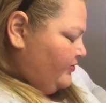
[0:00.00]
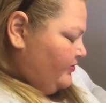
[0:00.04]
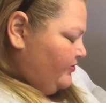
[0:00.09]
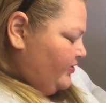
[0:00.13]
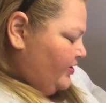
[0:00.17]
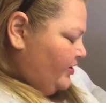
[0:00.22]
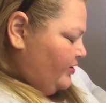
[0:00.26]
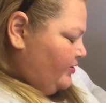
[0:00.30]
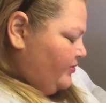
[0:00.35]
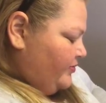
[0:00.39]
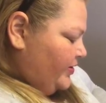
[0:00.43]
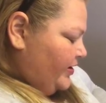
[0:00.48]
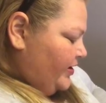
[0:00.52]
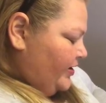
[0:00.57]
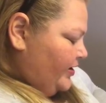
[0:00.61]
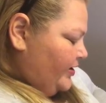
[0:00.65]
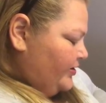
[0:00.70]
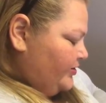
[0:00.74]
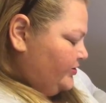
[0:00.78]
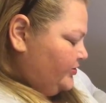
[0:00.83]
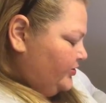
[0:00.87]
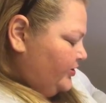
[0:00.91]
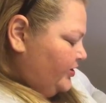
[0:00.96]
center. My
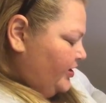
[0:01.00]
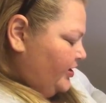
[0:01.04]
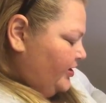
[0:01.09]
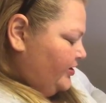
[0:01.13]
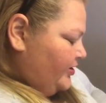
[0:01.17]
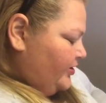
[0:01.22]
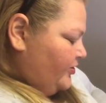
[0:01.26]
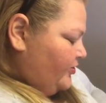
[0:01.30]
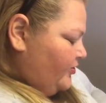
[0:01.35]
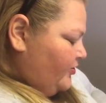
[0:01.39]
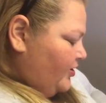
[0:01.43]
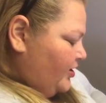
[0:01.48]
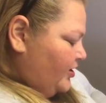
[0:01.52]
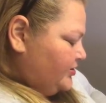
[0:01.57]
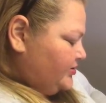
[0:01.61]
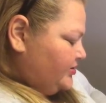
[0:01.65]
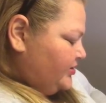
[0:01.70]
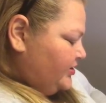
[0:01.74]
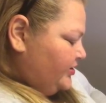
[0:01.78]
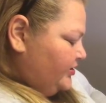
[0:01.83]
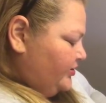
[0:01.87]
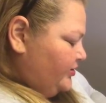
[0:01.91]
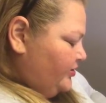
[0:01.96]
eyes are kind of
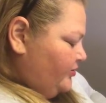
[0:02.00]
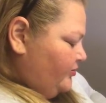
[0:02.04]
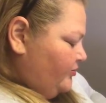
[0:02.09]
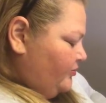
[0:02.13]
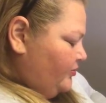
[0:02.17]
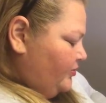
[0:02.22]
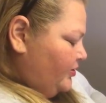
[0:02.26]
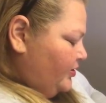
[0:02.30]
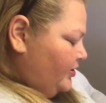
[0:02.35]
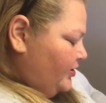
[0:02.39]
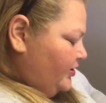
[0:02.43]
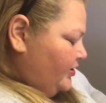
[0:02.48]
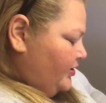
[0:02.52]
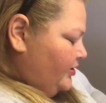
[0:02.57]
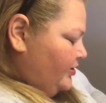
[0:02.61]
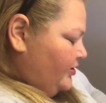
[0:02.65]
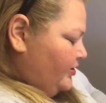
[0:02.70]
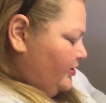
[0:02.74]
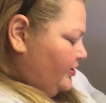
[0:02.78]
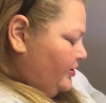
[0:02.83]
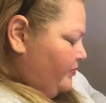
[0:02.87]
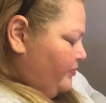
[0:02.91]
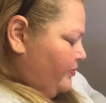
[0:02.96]
crossing though.
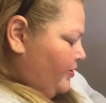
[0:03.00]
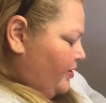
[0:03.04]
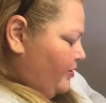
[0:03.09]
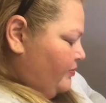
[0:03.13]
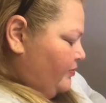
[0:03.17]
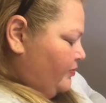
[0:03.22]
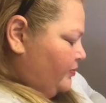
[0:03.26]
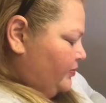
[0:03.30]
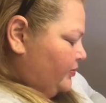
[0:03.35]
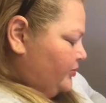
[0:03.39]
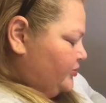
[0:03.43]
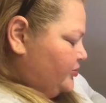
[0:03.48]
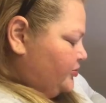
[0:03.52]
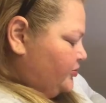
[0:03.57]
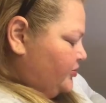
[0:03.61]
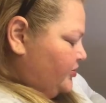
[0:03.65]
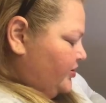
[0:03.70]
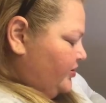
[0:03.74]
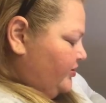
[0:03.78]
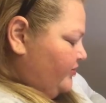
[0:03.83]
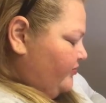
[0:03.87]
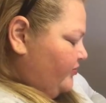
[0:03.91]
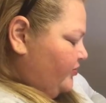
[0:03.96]
I probably
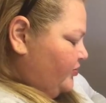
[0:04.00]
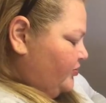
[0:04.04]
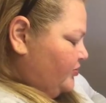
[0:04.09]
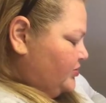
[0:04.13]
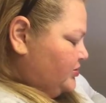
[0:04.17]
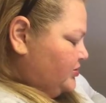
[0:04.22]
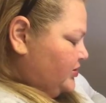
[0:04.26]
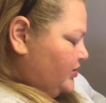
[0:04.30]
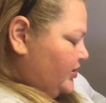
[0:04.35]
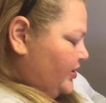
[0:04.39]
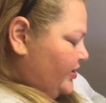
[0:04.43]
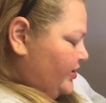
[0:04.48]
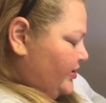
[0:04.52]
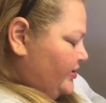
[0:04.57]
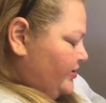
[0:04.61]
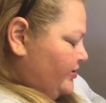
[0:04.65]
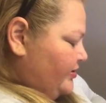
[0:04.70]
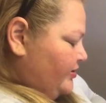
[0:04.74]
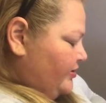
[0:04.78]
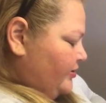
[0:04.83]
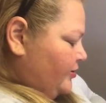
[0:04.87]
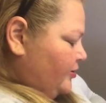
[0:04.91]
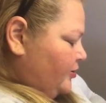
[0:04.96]
should have used like
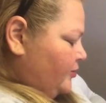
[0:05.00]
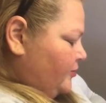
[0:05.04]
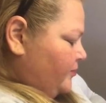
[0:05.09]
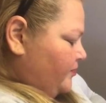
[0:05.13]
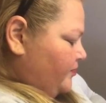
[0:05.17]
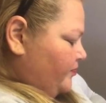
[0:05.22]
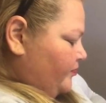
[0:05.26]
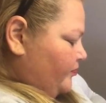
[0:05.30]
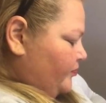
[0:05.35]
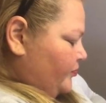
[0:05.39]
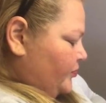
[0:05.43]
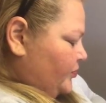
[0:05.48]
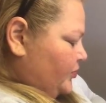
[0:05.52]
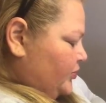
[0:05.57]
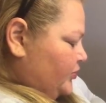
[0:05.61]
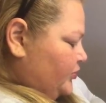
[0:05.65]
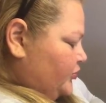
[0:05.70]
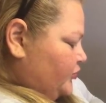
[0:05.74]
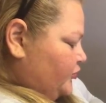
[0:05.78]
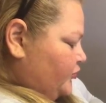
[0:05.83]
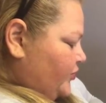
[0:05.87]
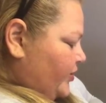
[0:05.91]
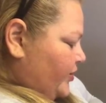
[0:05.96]
the
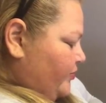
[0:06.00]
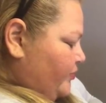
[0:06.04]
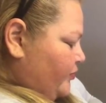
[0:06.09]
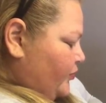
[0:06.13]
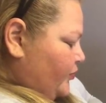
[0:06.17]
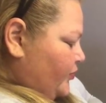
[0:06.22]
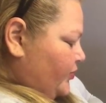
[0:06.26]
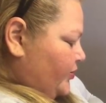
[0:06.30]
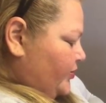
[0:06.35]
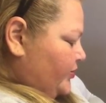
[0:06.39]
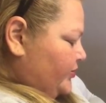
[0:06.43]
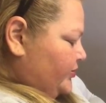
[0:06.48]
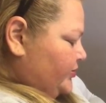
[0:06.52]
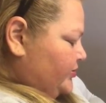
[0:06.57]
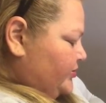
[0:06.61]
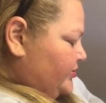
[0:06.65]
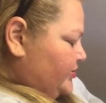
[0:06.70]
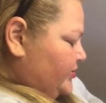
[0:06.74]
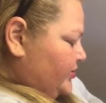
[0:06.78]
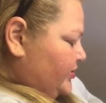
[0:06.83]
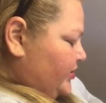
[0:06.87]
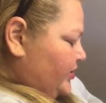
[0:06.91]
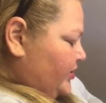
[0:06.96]
straight board
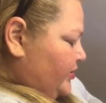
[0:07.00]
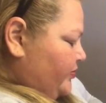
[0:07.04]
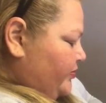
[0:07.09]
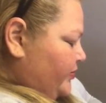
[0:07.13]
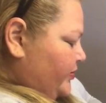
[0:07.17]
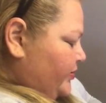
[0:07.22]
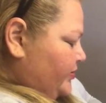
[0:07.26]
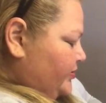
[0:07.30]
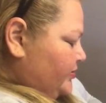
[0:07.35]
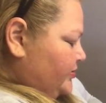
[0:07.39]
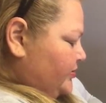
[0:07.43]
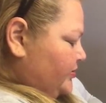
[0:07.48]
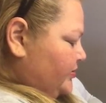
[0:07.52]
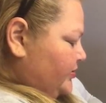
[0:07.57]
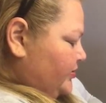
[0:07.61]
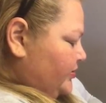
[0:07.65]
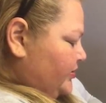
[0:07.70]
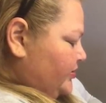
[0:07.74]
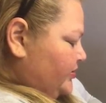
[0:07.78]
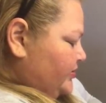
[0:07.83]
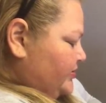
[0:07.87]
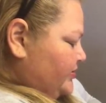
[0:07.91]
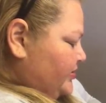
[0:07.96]
just to keep it
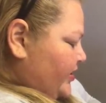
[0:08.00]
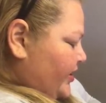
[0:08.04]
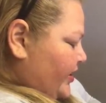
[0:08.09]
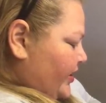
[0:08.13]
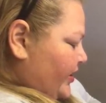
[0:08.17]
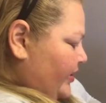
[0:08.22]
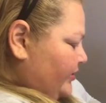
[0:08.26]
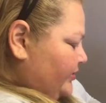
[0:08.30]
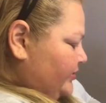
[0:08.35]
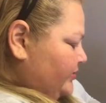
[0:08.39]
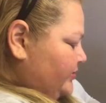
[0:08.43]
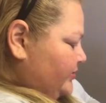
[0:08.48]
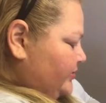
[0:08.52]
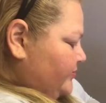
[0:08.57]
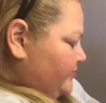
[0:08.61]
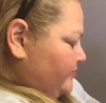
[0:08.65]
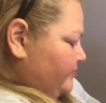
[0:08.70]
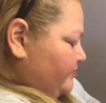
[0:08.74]
intact.